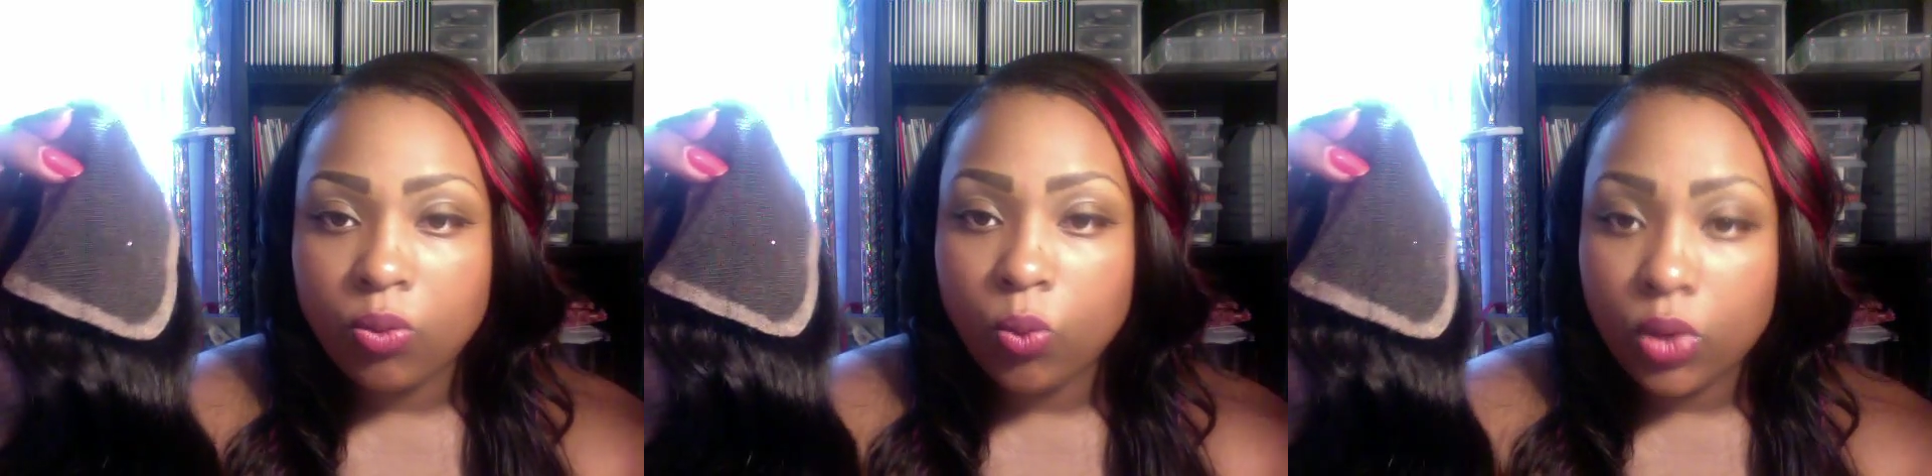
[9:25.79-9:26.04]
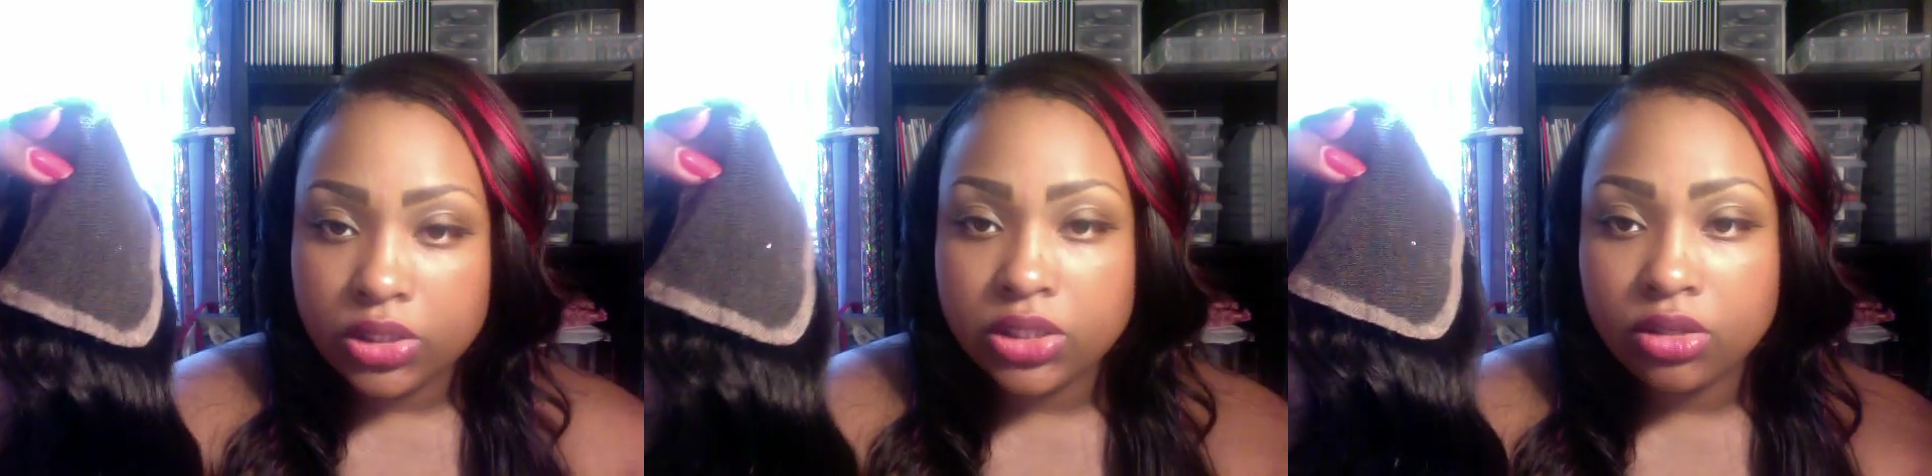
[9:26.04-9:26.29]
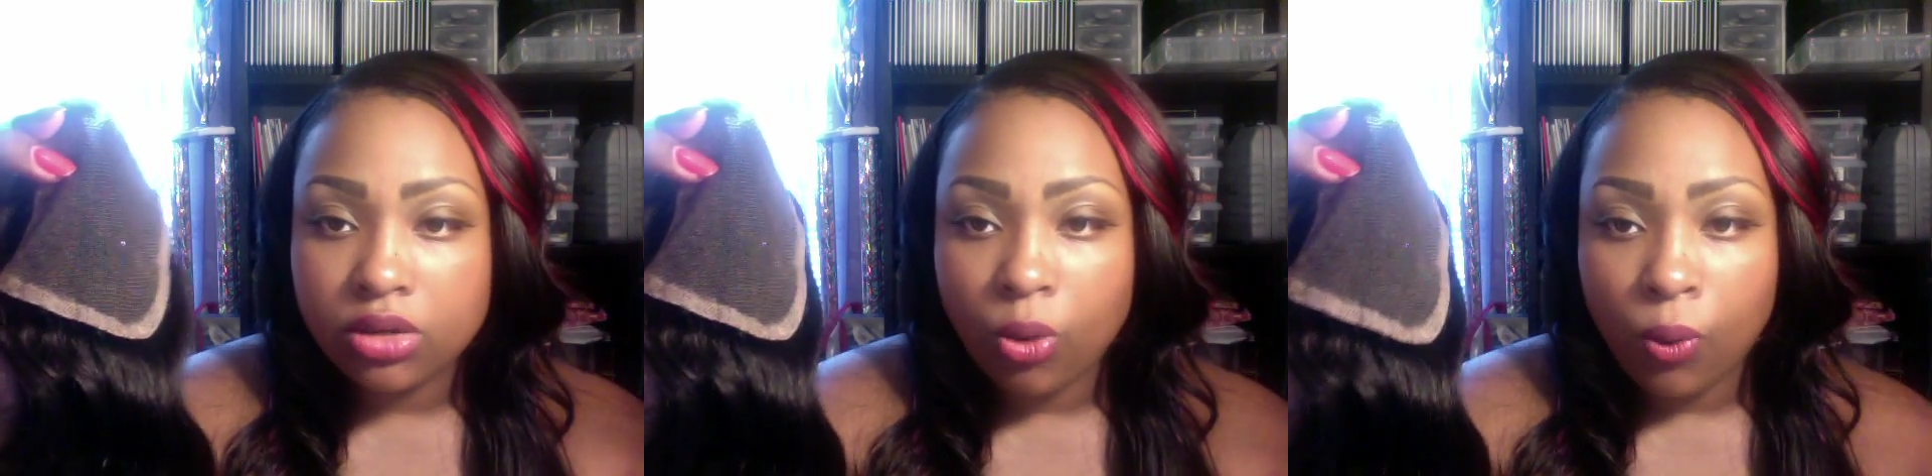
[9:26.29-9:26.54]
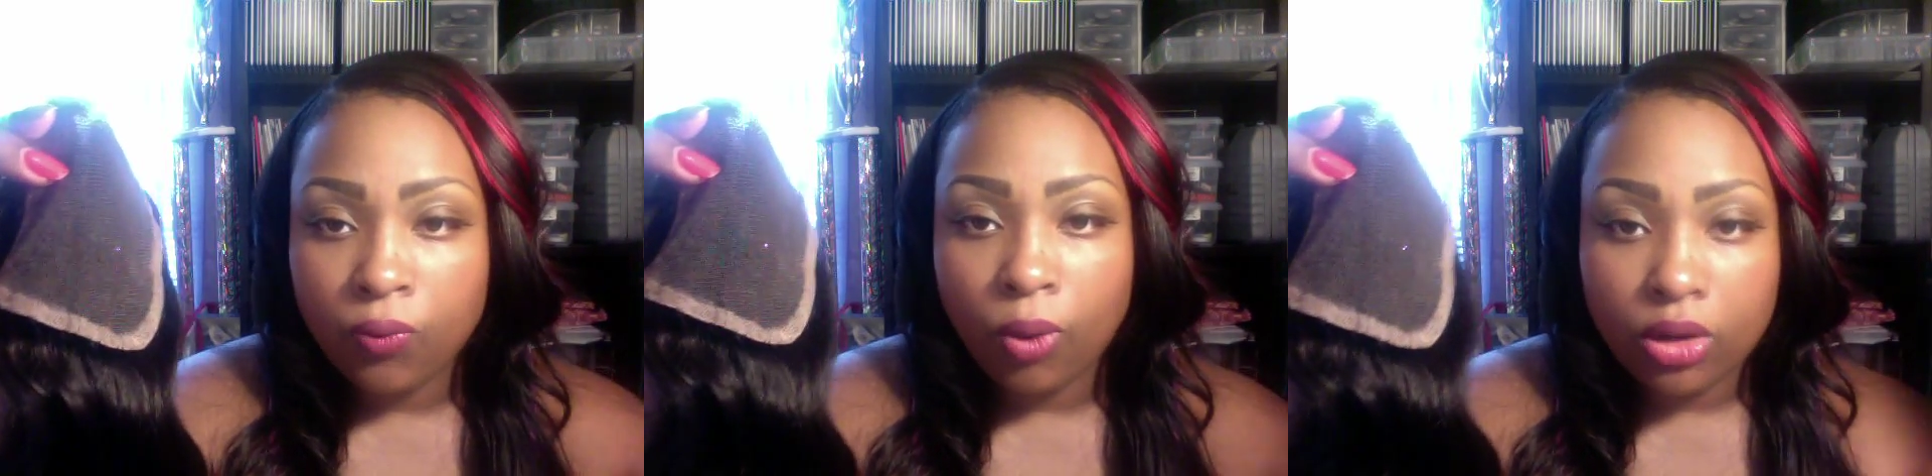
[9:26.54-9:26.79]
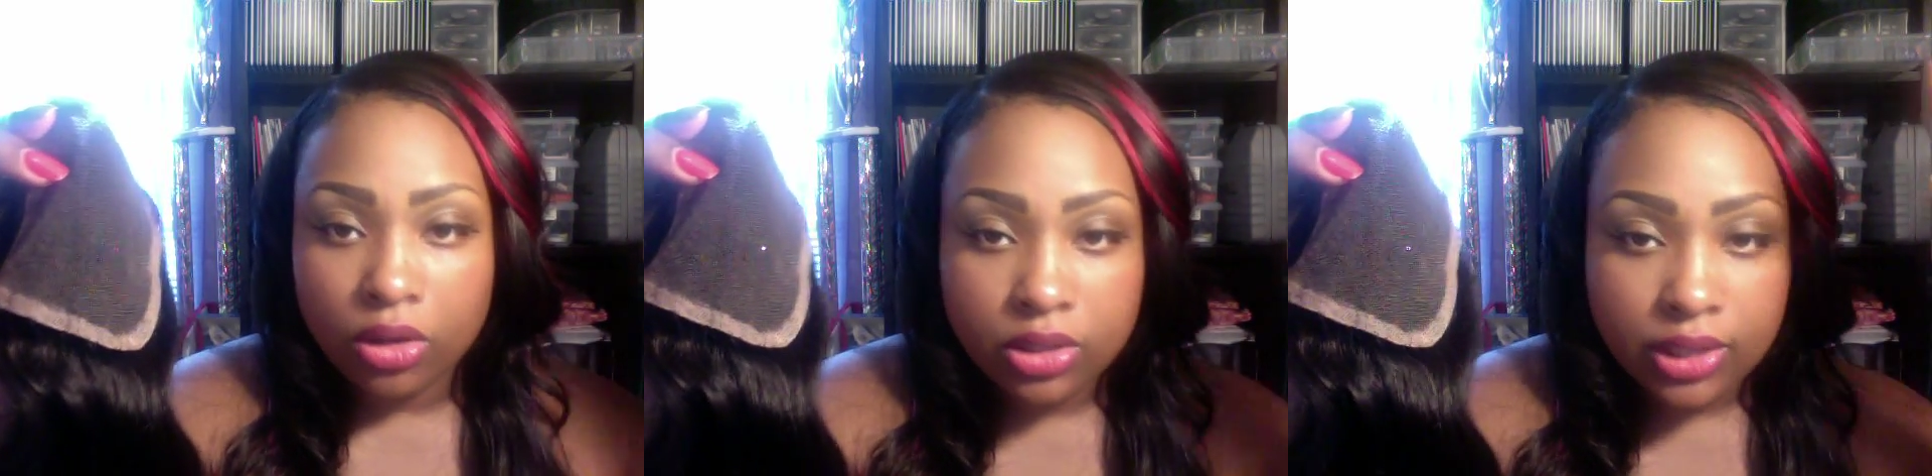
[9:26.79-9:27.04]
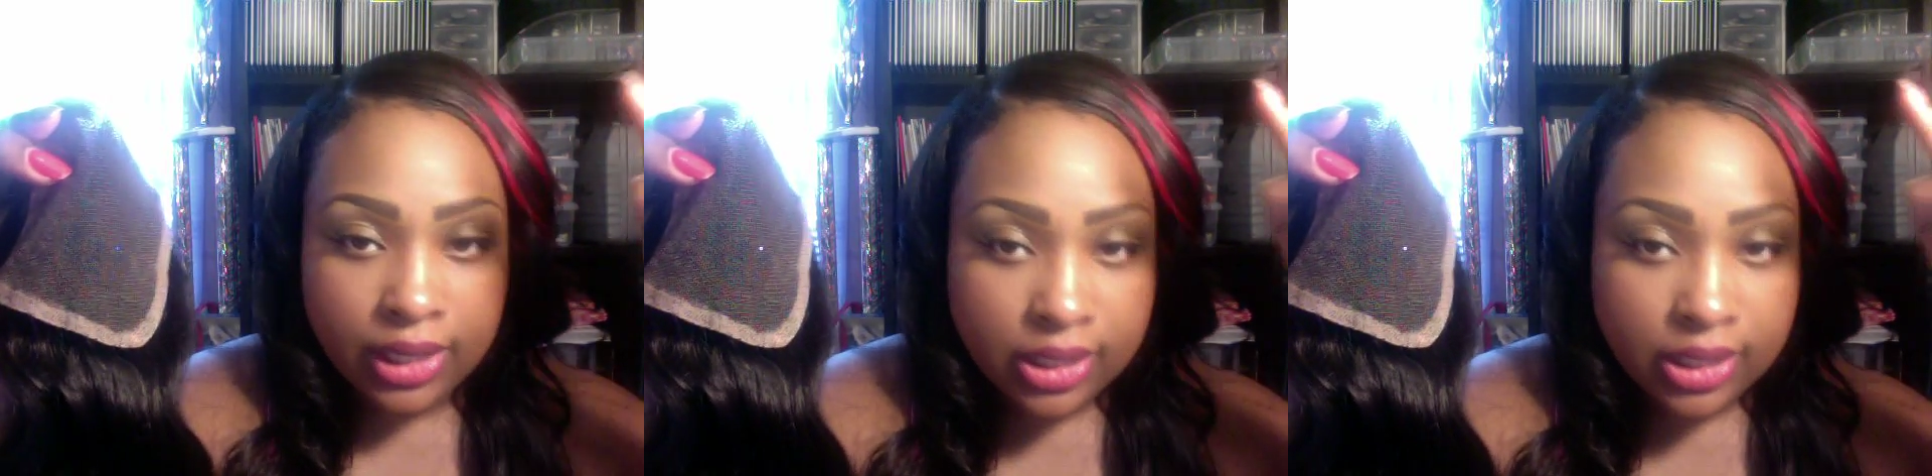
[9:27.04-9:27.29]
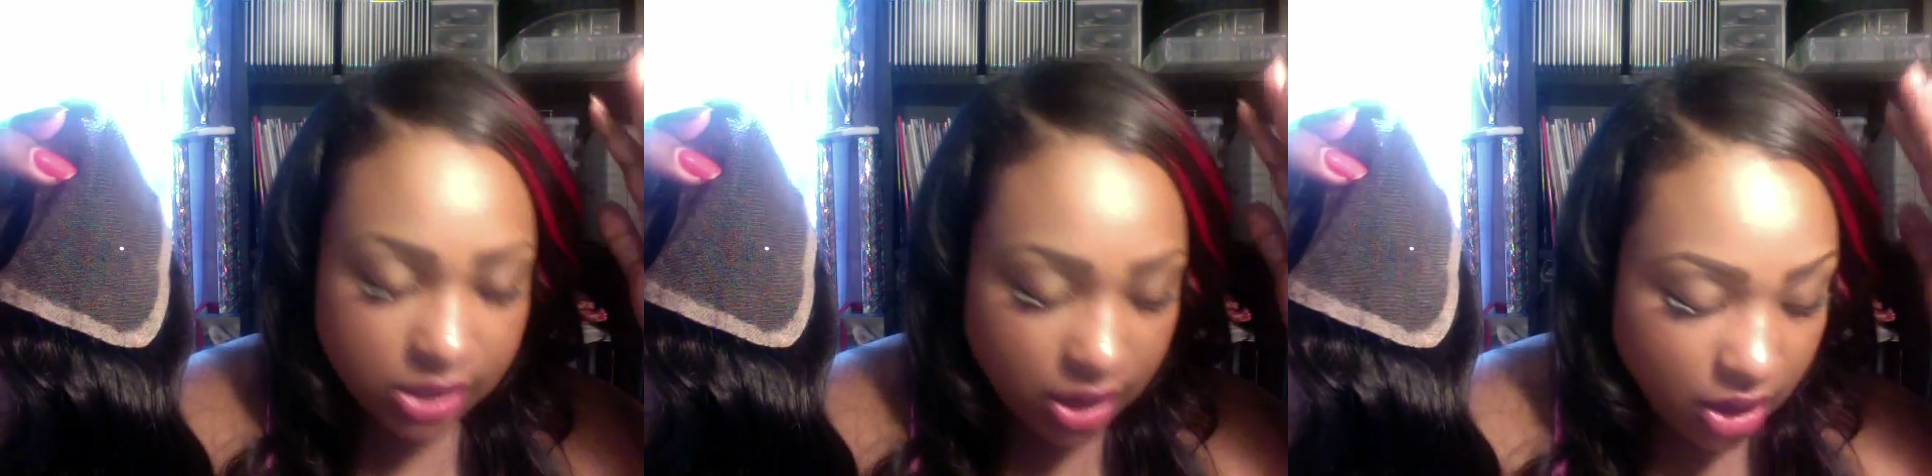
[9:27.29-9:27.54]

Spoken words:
what your overall look is.